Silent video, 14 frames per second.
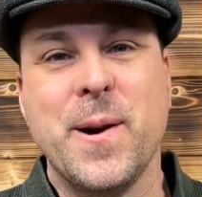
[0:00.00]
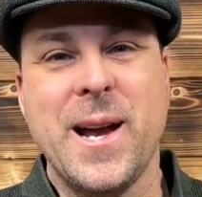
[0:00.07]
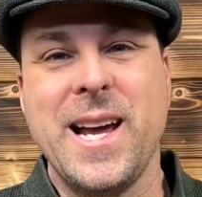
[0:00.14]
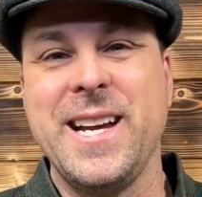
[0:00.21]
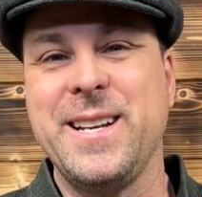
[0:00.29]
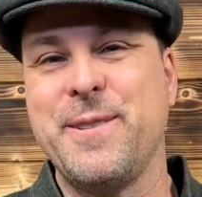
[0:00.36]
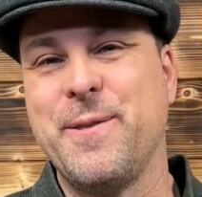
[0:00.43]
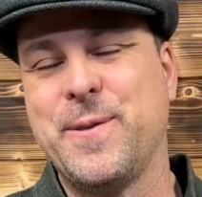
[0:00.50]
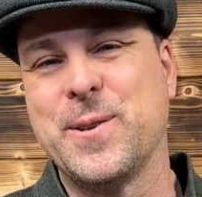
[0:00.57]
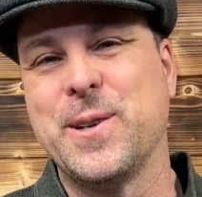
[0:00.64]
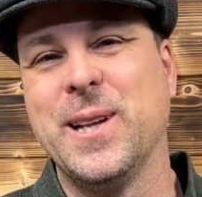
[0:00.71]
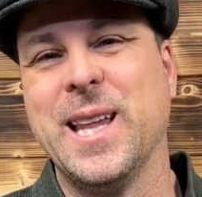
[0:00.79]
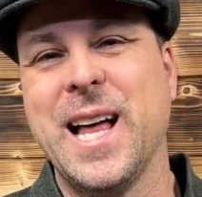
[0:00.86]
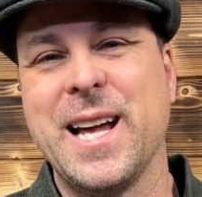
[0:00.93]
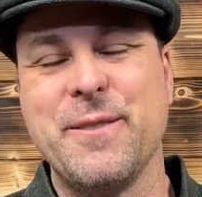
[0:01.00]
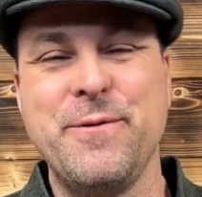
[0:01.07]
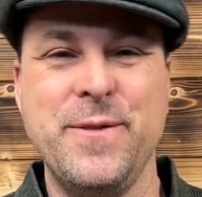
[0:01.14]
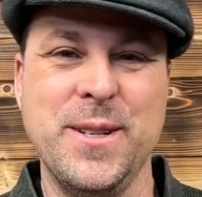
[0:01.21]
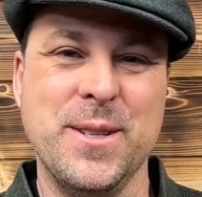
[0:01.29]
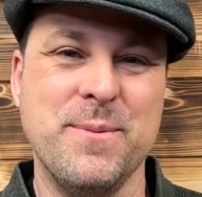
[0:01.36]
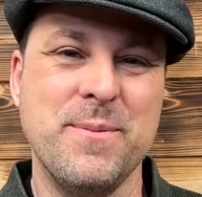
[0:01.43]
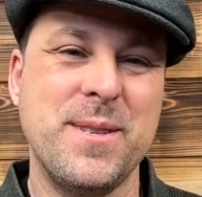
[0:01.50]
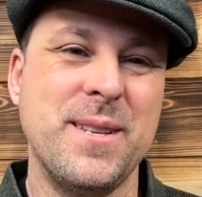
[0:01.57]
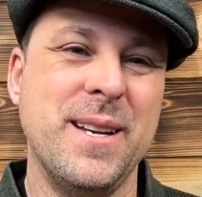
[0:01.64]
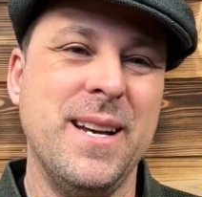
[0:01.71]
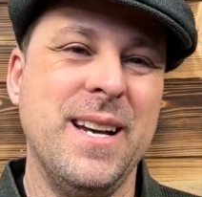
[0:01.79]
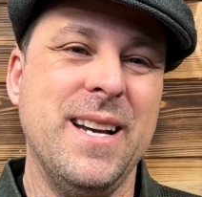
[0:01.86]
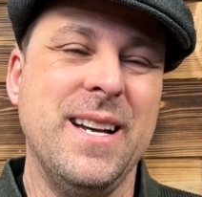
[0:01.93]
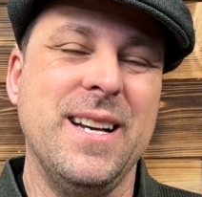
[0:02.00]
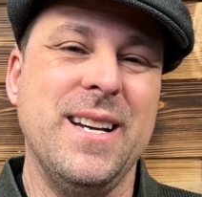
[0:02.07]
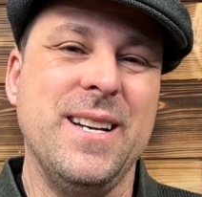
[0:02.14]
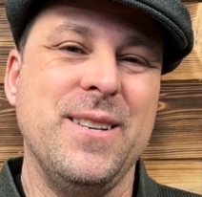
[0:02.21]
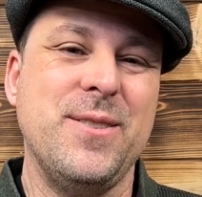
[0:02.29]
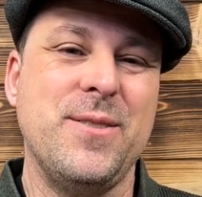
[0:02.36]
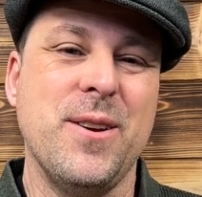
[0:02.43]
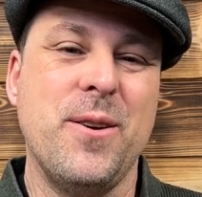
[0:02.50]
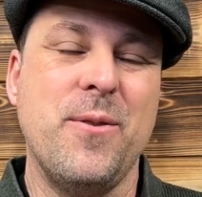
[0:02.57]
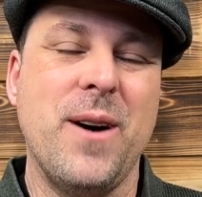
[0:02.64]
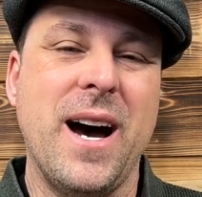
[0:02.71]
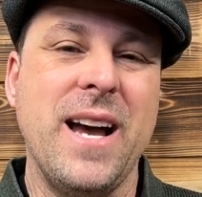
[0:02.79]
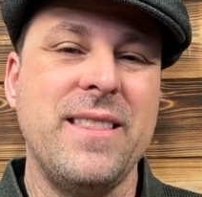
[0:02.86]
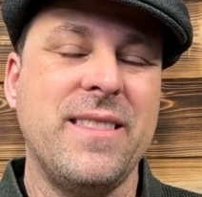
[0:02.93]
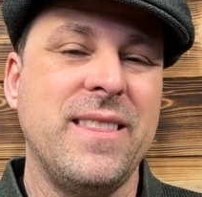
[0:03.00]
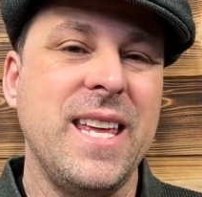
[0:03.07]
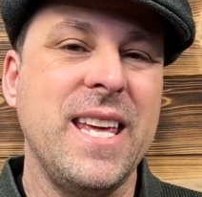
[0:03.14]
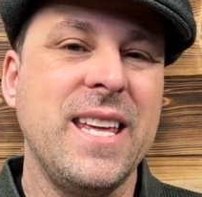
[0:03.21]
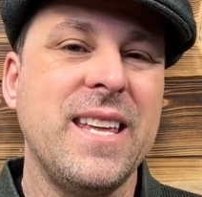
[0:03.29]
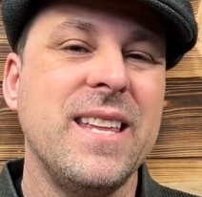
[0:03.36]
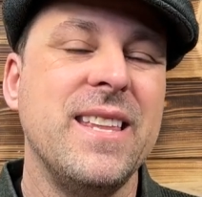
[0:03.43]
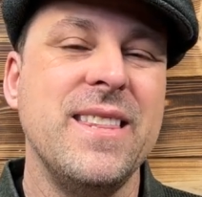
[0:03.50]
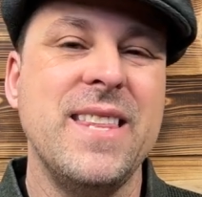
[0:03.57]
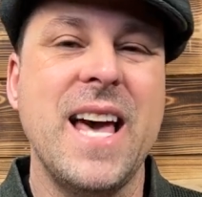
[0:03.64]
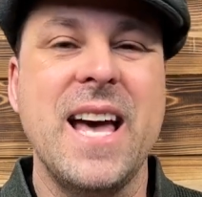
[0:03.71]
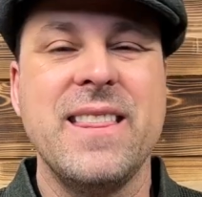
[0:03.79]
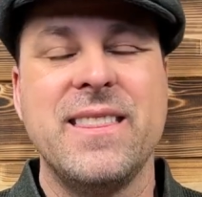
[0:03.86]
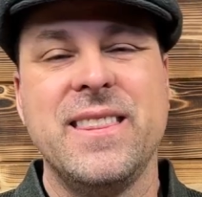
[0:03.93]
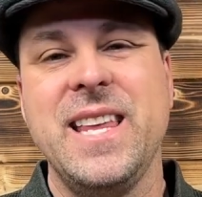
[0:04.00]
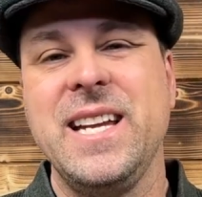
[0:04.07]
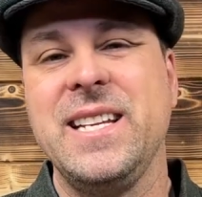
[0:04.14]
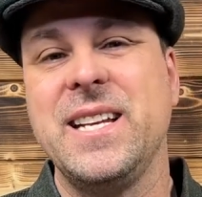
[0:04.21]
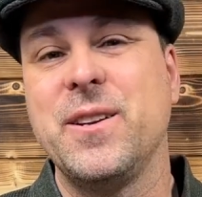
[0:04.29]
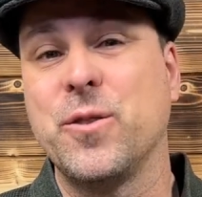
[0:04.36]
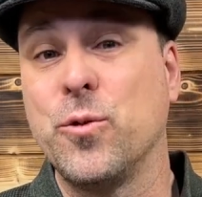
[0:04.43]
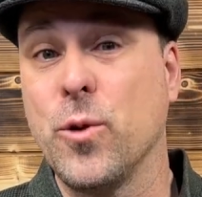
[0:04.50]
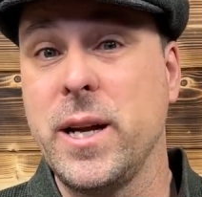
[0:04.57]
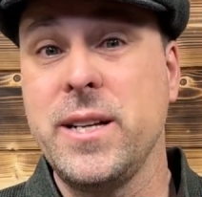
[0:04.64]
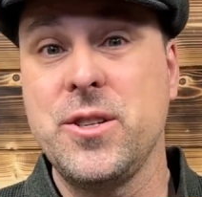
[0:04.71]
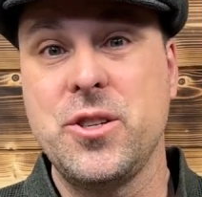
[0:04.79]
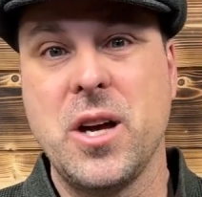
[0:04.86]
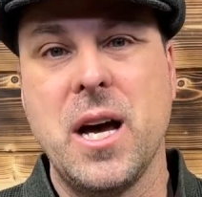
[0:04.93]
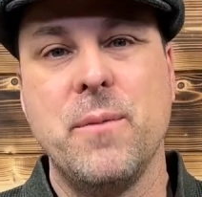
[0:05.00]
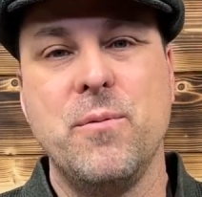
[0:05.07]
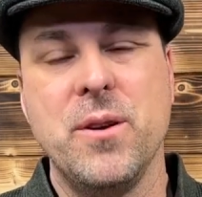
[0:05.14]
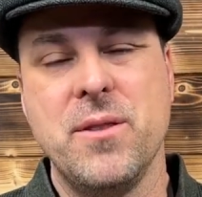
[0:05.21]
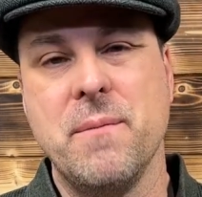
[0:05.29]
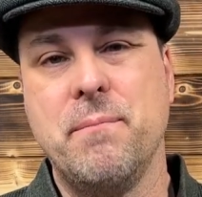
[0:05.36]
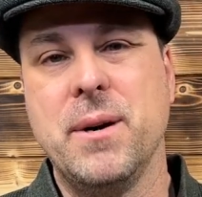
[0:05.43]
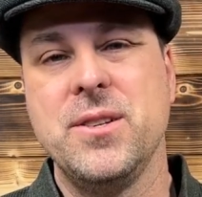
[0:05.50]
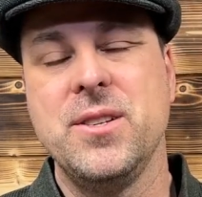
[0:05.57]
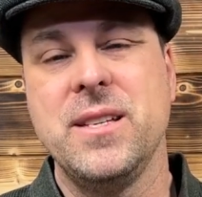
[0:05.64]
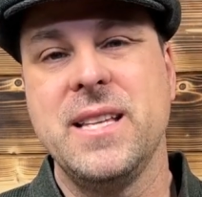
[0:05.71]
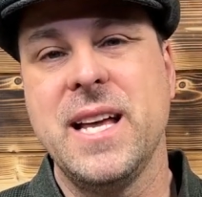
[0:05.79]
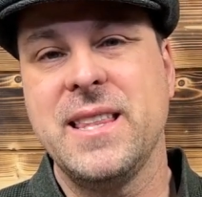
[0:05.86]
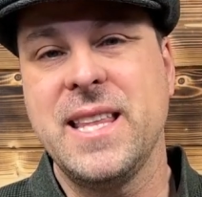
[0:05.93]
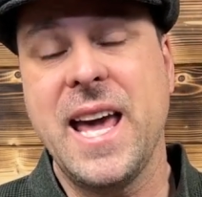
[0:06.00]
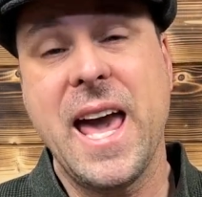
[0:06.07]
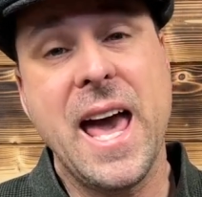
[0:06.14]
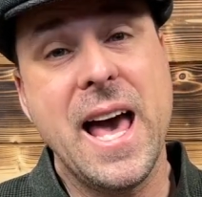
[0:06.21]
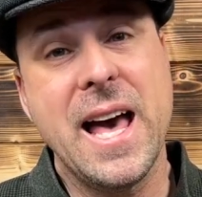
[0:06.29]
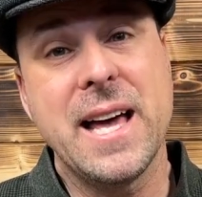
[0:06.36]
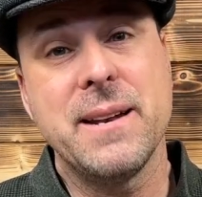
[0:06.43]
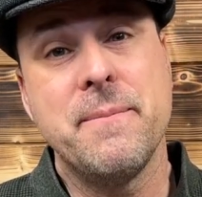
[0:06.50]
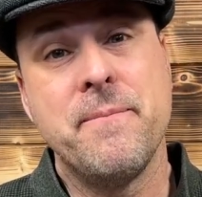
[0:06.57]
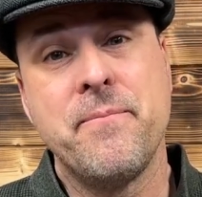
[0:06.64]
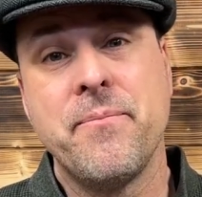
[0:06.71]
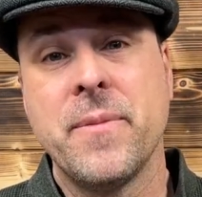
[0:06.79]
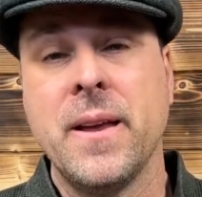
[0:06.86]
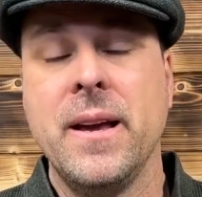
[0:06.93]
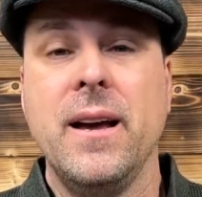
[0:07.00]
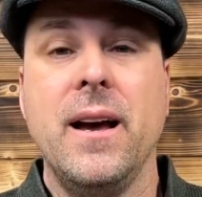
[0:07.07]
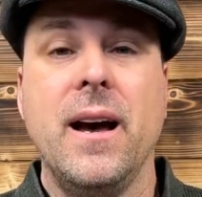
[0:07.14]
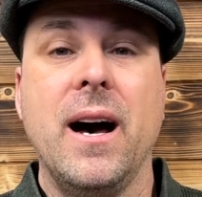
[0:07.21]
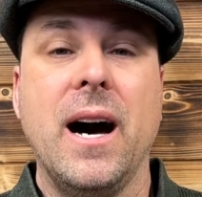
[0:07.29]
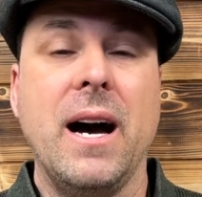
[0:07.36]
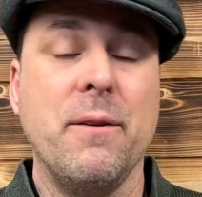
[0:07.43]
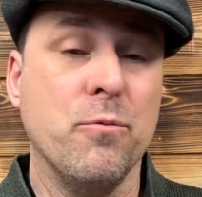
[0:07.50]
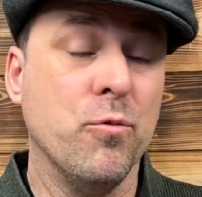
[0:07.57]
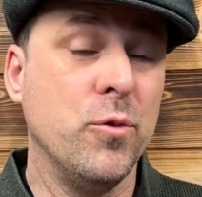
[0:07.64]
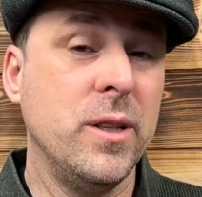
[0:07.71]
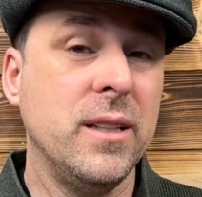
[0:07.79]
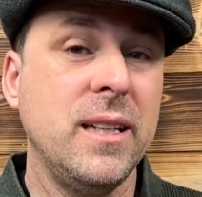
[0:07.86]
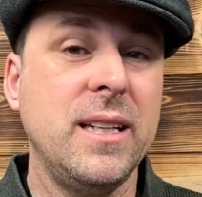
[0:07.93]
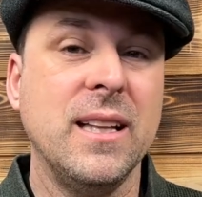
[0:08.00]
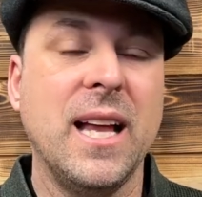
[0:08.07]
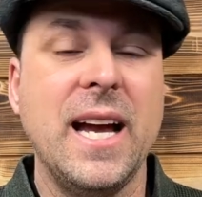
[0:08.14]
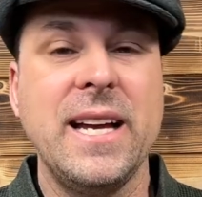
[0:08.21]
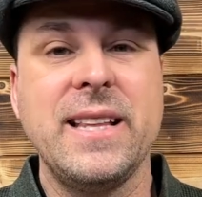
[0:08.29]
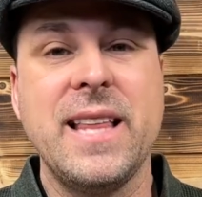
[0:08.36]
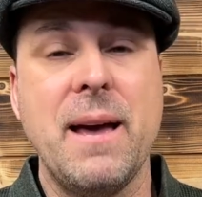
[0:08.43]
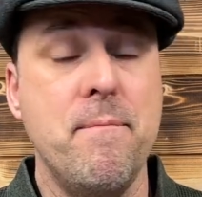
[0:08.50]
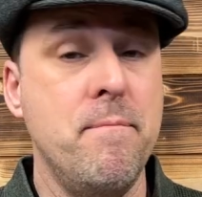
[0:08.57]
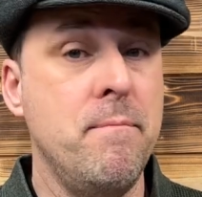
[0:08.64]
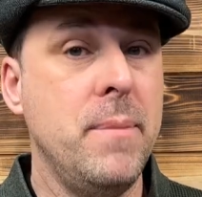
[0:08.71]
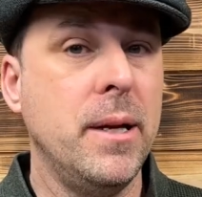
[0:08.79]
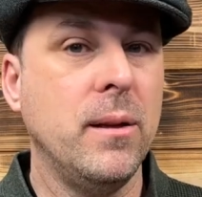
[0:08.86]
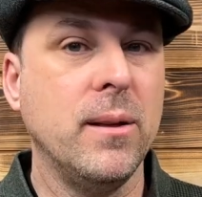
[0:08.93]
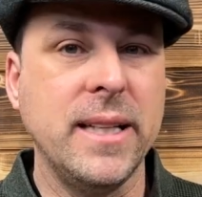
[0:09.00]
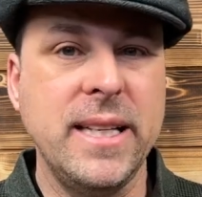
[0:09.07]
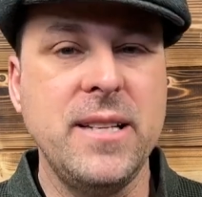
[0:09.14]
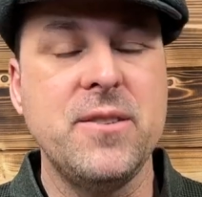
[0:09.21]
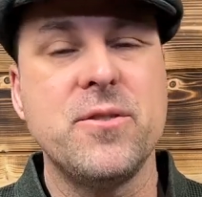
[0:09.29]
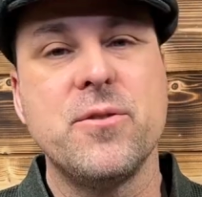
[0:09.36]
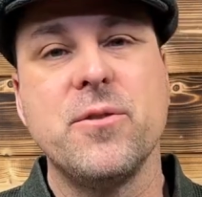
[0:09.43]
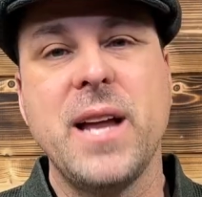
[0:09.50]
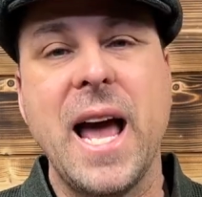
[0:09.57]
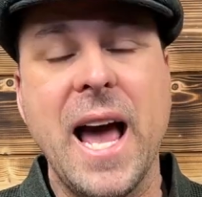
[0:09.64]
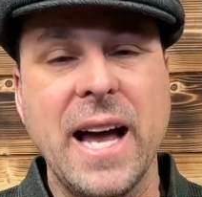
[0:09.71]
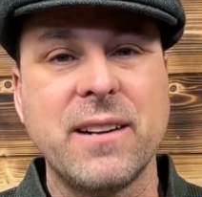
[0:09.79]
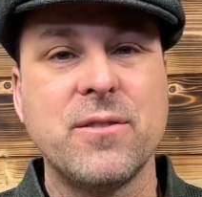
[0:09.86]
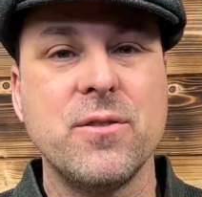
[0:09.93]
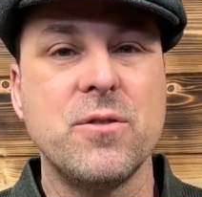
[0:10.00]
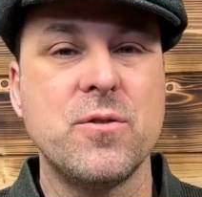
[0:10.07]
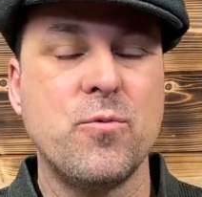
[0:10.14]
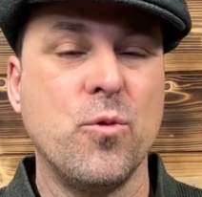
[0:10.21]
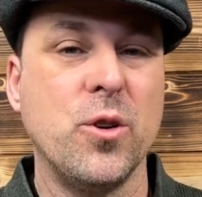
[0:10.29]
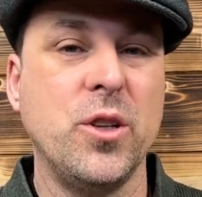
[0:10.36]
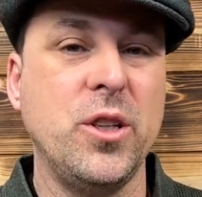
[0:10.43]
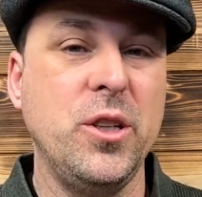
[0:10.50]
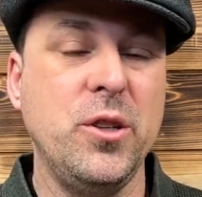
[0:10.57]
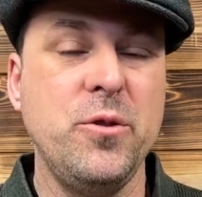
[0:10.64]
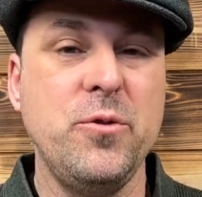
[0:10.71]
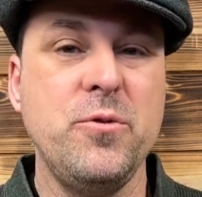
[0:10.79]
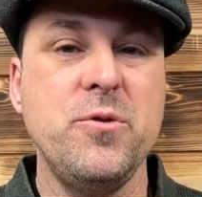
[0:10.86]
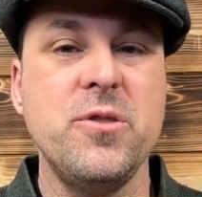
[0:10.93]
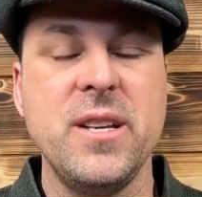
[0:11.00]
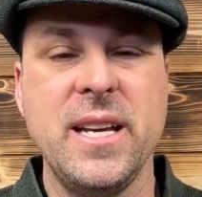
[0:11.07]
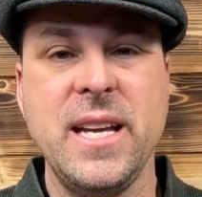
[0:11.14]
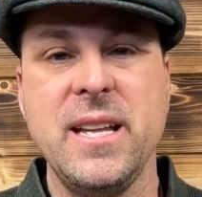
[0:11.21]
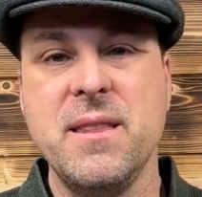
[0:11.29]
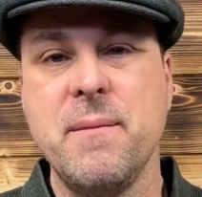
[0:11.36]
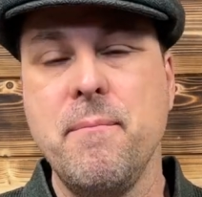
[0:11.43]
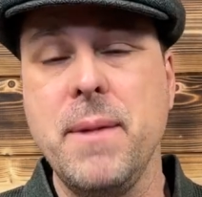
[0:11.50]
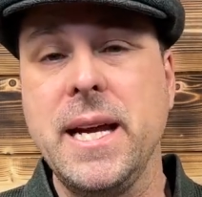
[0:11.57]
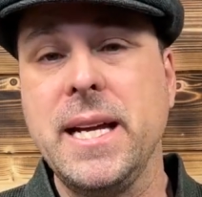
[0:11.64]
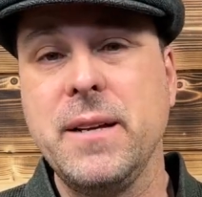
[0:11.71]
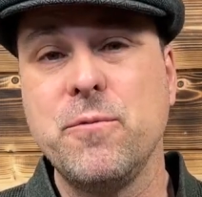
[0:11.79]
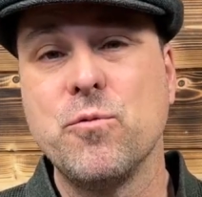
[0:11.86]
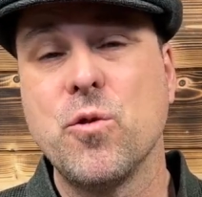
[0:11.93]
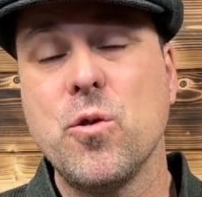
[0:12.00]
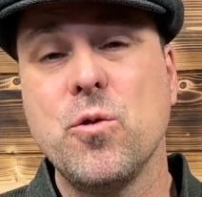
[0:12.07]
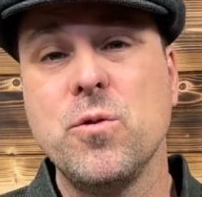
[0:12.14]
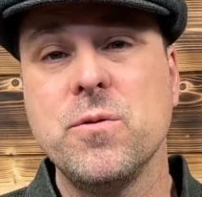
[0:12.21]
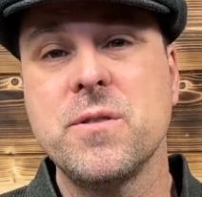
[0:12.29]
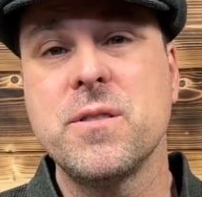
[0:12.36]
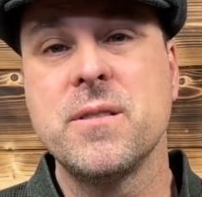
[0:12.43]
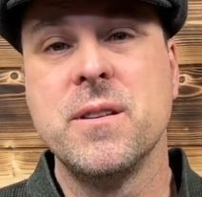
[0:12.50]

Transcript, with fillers: right? For a lot of films. So I think that they did a great job with the budget that they had. I really like that Middle Eastern actors were used in the main roles,